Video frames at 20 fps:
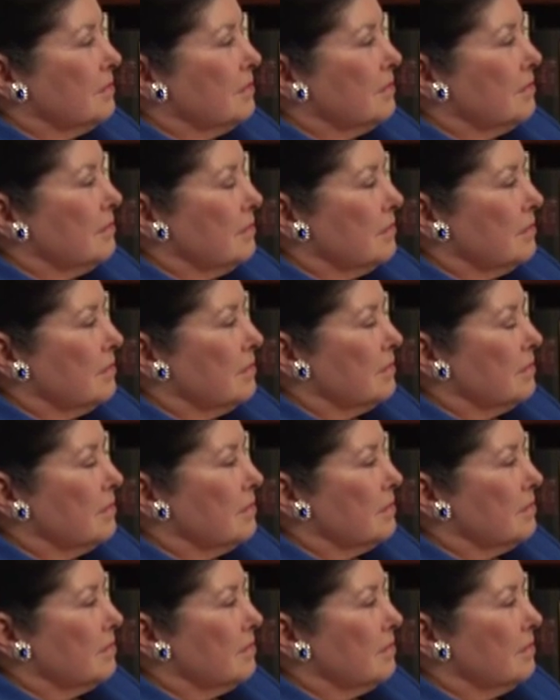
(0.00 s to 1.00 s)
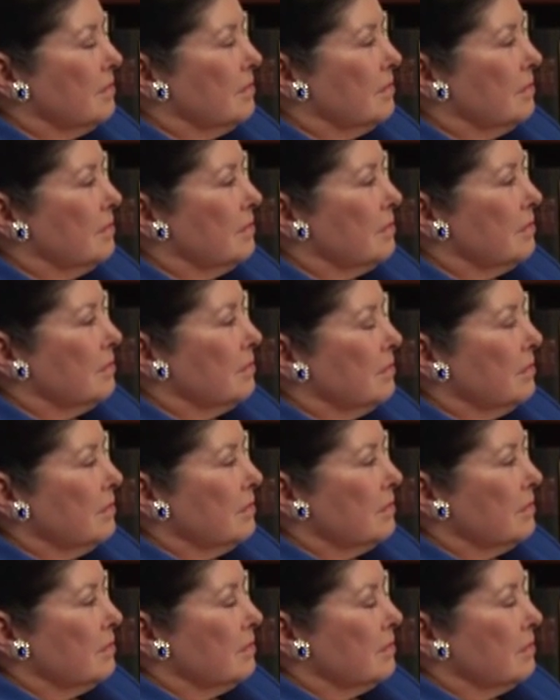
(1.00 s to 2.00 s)

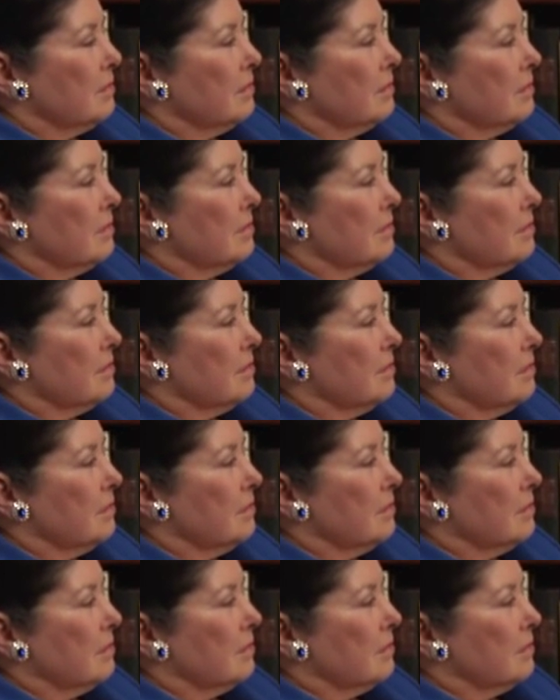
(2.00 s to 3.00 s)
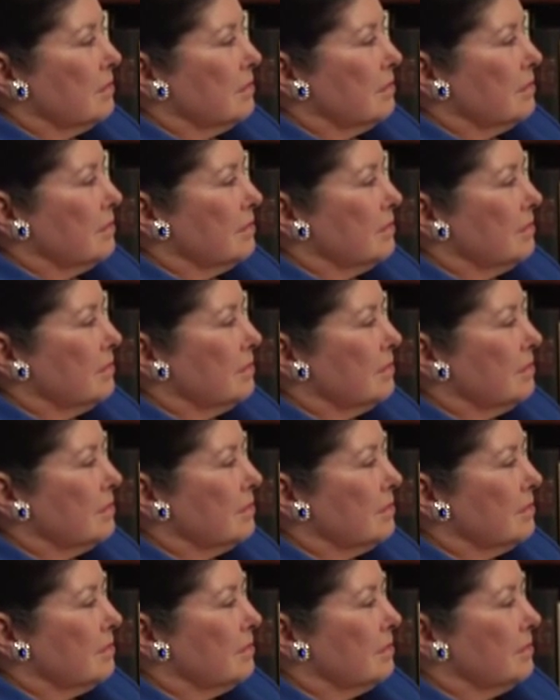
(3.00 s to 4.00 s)

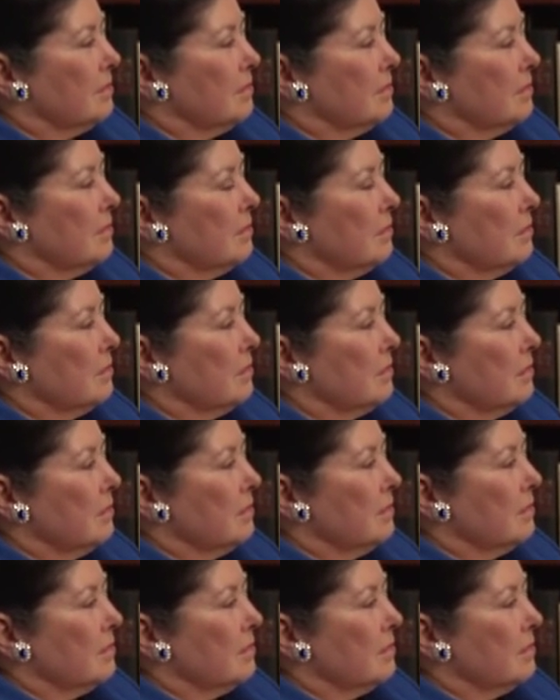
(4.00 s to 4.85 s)
[no speech]